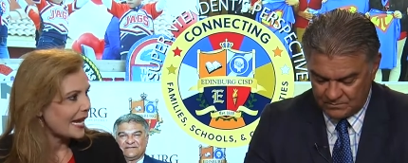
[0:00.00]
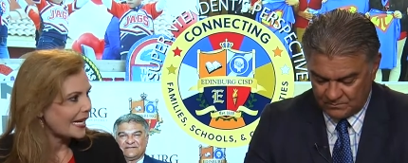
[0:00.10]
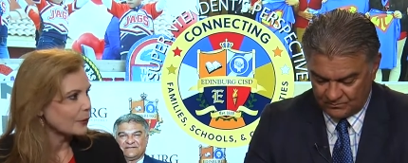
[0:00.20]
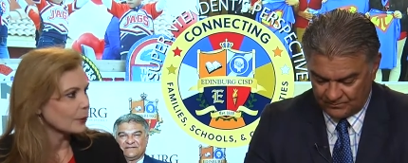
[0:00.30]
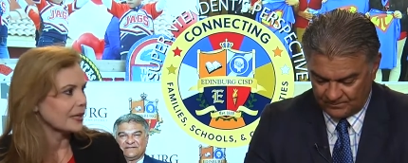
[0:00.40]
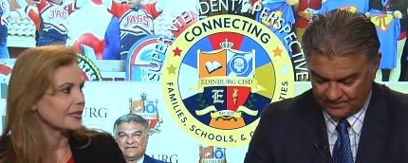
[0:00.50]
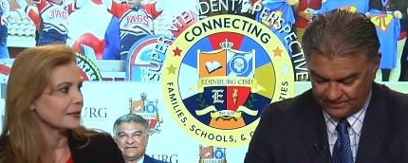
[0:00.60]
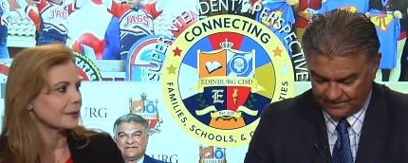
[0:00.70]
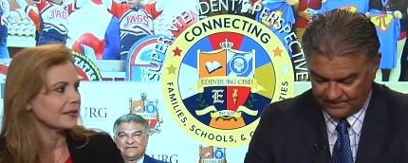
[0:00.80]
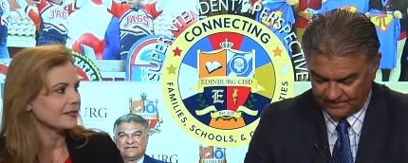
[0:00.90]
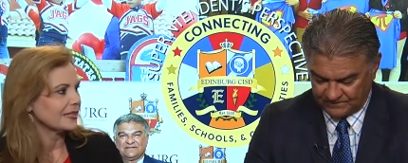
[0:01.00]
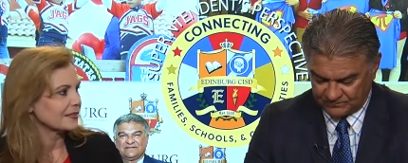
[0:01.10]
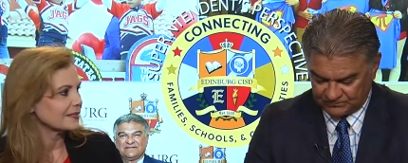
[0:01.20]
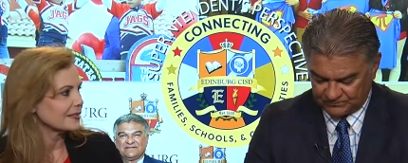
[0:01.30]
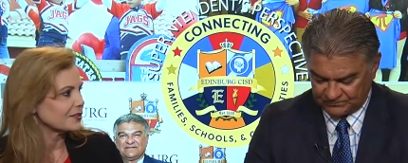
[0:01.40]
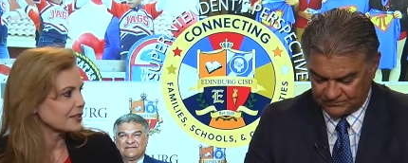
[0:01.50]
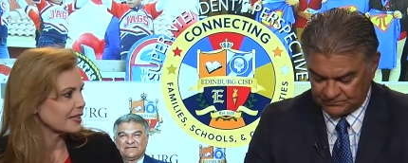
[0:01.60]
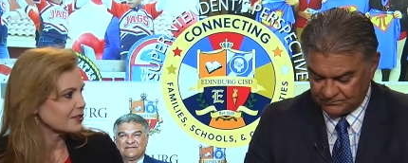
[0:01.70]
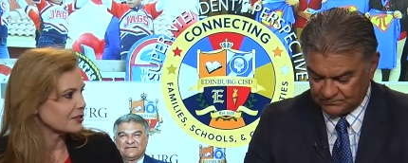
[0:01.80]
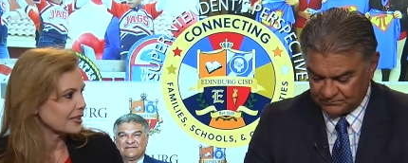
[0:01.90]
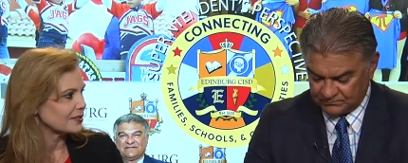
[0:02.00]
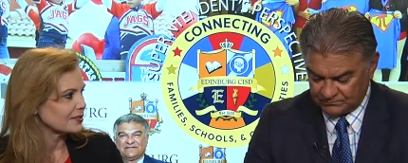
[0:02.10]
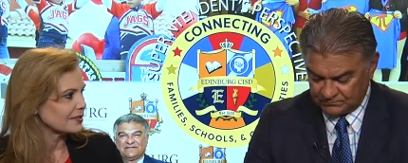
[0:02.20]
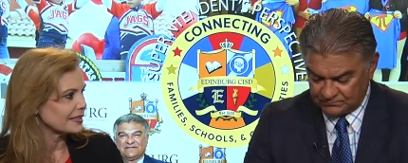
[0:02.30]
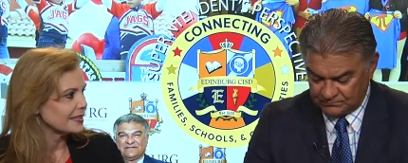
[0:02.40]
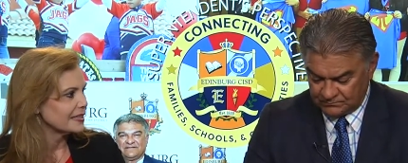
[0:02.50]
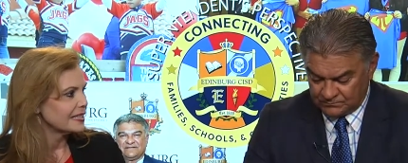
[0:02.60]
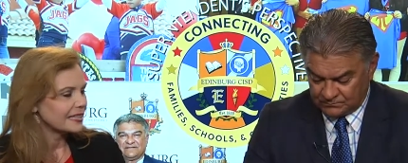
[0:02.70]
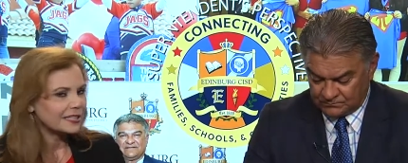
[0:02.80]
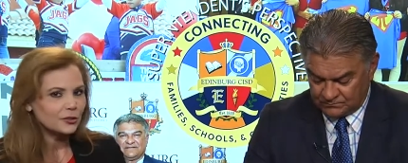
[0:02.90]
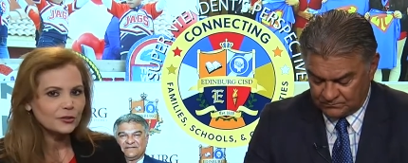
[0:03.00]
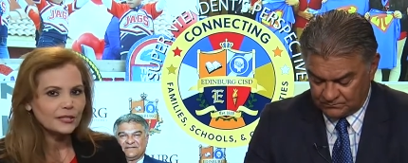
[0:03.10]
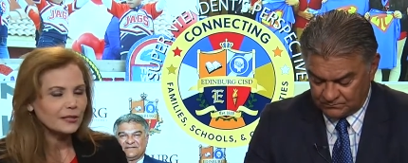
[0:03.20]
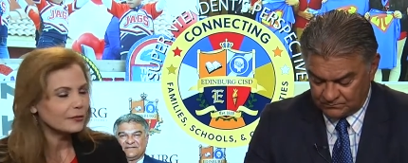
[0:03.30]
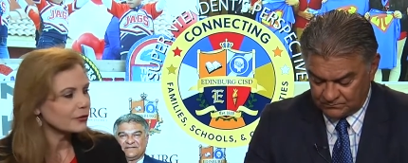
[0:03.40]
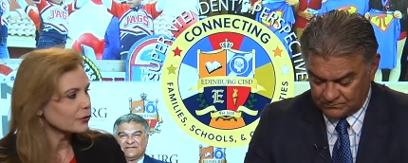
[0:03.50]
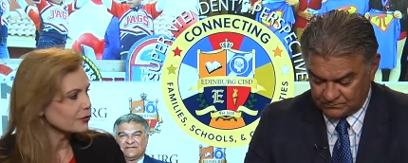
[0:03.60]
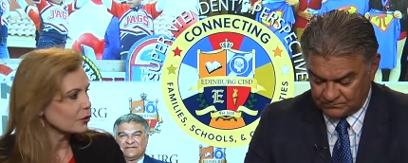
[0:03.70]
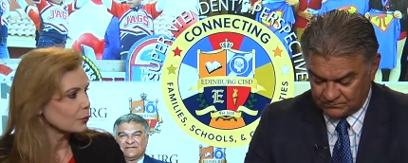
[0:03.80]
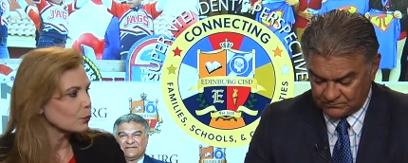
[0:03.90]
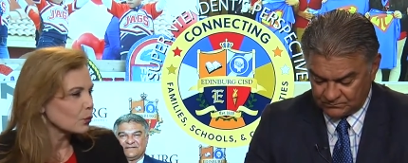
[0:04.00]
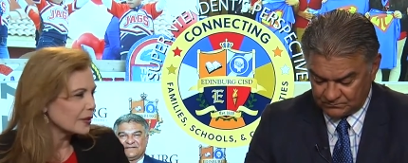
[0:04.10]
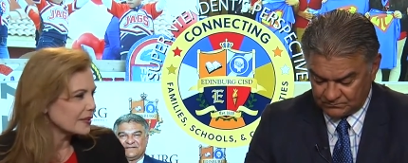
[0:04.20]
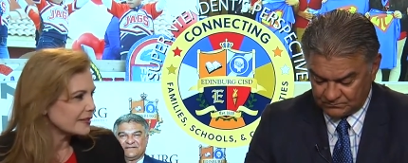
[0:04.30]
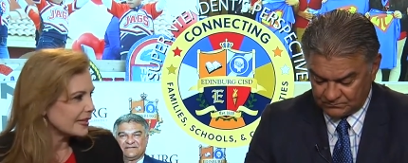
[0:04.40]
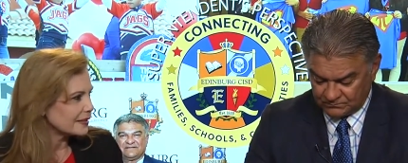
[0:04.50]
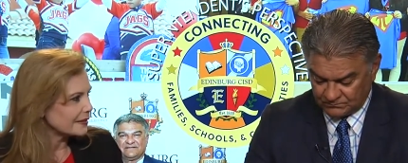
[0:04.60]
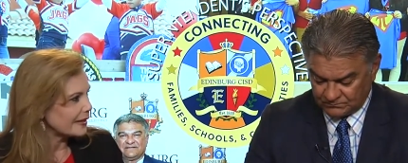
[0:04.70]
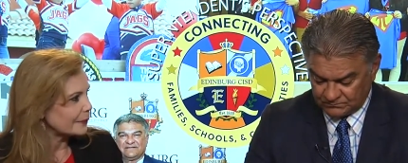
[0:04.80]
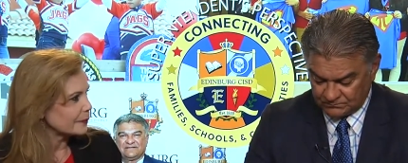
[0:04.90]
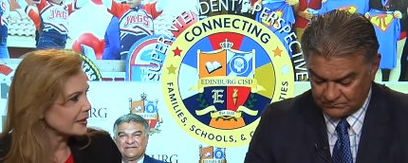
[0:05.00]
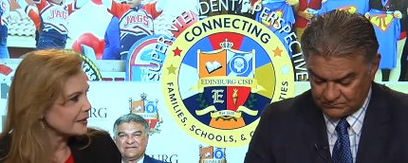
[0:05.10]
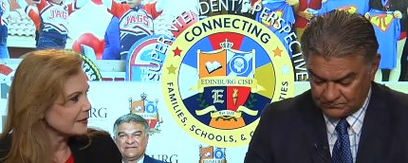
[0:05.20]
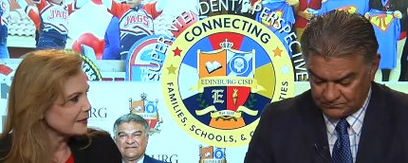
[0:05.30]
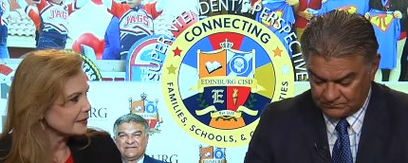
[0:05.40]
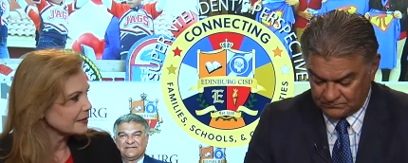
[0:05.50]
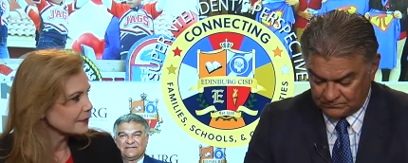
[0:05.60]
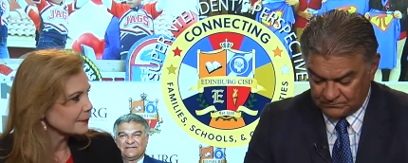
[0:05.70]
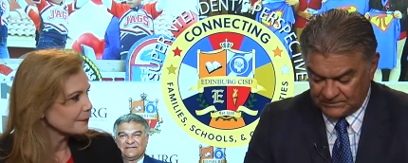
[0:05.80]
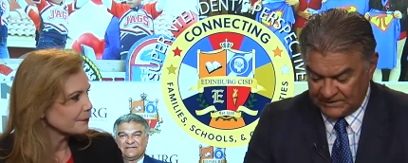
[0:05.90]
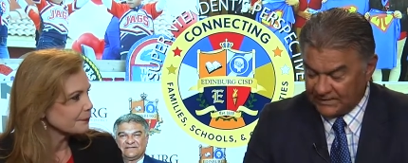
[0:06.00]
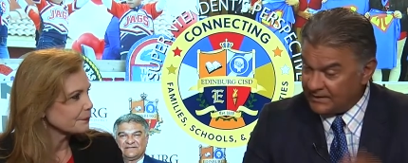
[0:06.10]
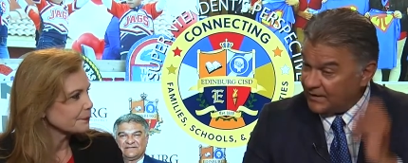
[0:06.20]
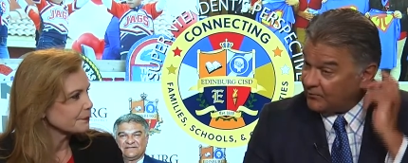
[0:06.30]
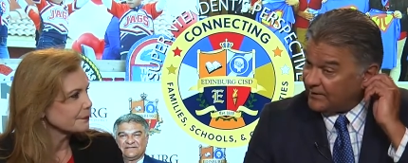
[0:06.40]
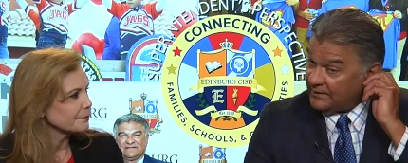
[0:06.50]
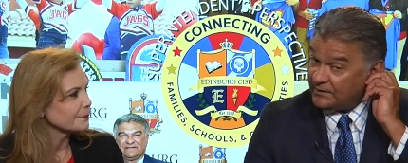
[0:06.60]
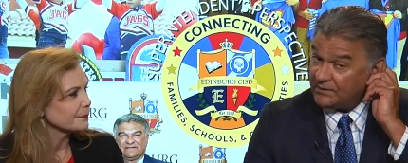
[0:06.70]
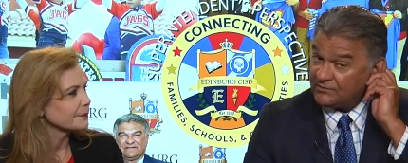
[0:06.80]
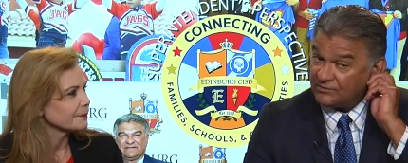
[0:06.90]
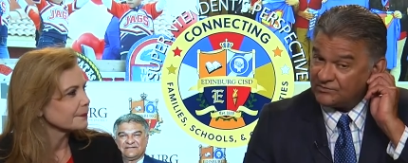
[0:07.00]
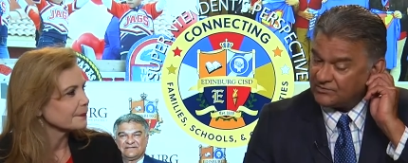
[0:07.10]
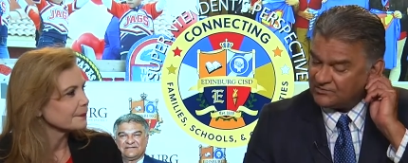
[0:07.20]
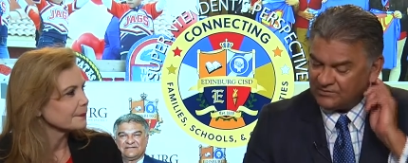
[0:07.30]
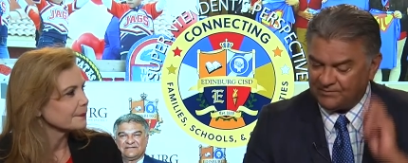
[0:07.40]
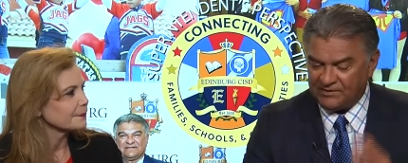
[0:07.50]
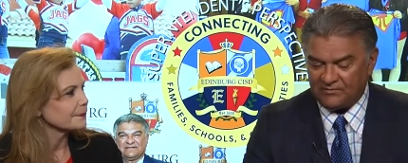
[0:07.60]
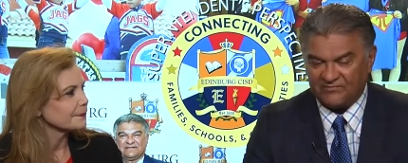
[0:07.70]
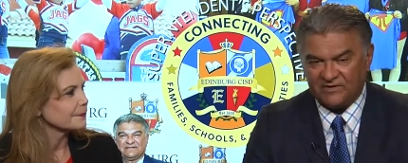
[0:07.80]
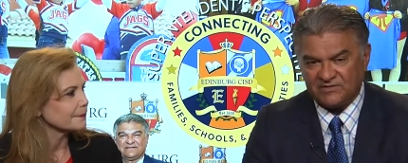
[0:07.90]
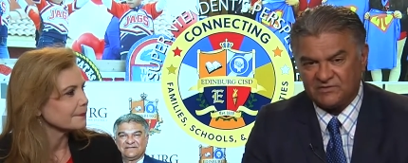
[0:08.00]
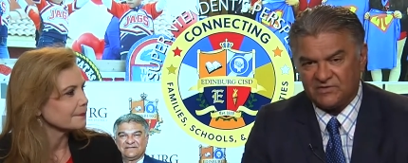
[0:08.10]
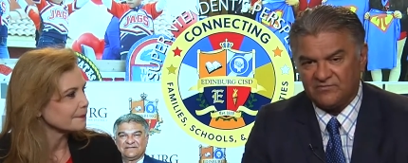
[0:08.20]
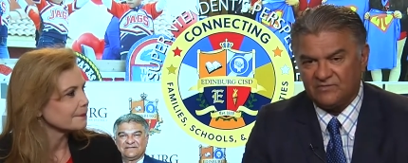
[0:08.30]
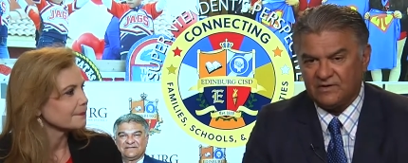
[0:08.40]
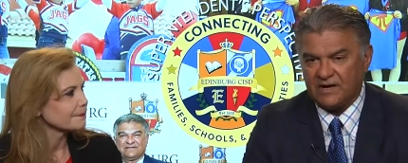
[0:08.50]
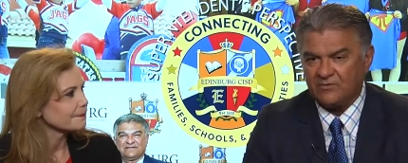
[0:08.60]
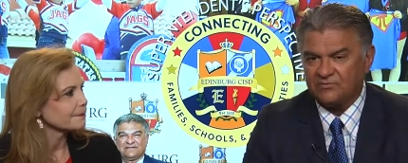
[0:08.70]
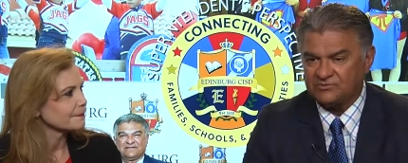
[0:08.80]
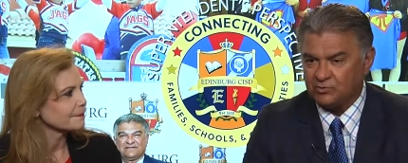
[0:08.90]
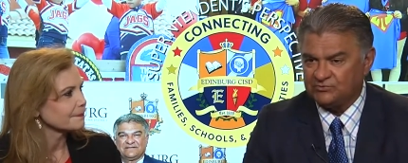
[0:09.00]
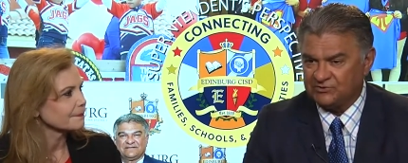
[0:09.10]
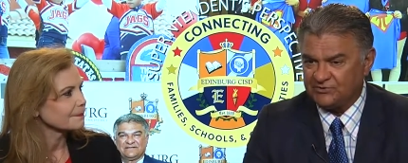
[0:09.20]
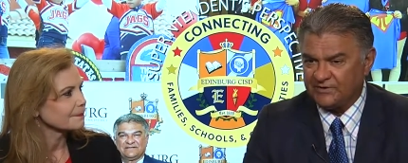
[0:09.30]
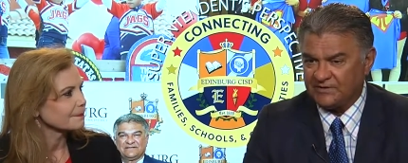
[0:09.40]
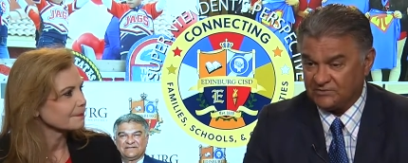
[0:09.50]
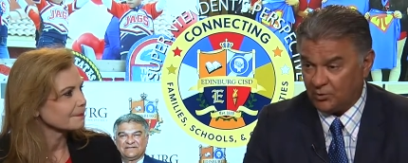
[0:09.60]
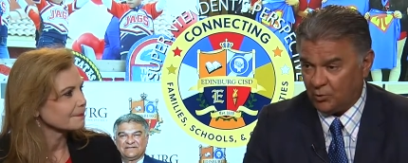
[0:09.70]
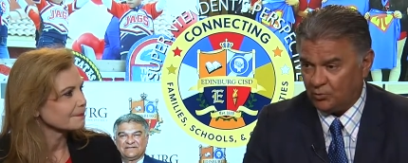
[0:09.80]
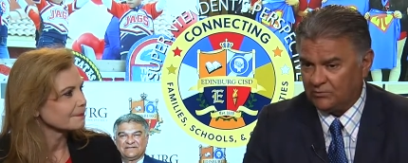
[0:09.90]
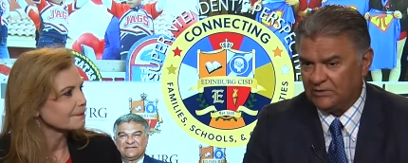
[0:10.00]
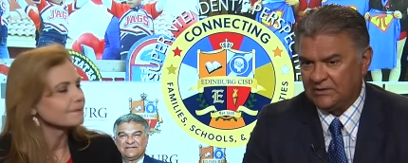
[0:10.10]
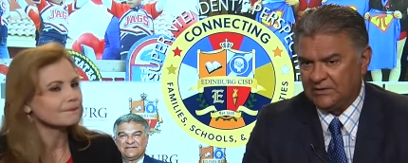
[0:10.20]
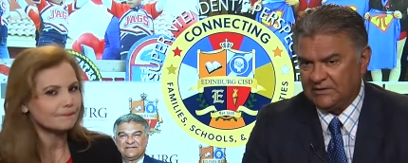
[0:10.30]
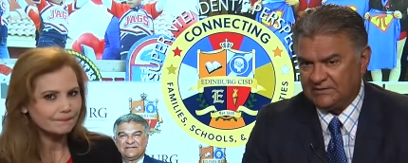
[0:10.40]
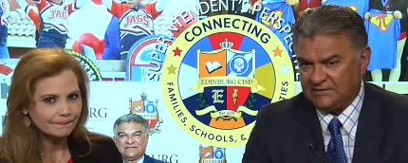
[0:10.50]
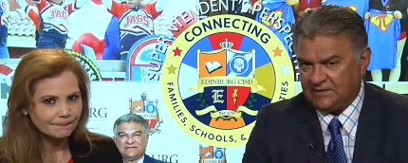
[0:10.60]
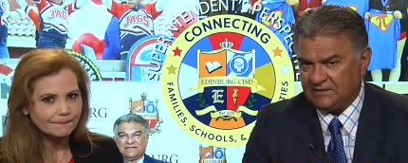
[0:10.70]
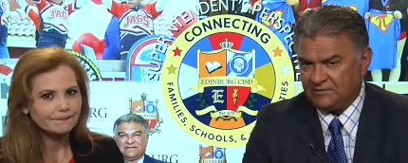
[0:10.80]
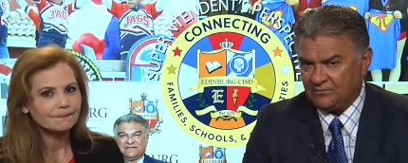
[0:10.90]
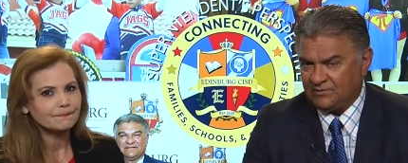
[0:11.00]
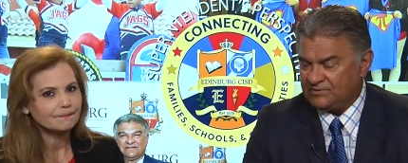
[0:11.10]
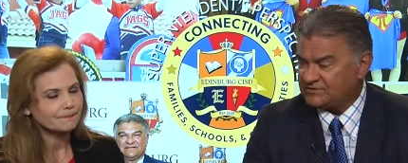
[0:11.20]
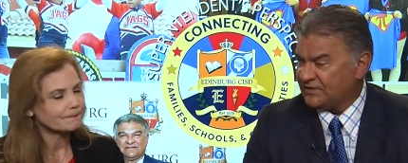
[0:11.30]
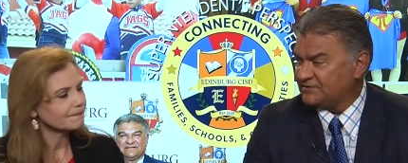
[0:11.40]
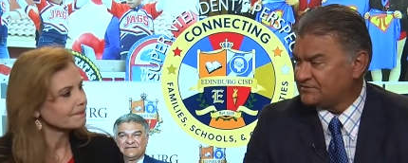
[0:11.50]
Speaker 1: A rating by the Texas Education Agency. Can you tell the folks at home what exactly that means?
Speaker 2: An A rating is, is, is simply a reflection of the, how the school district as a whole mm -hmm. did with the state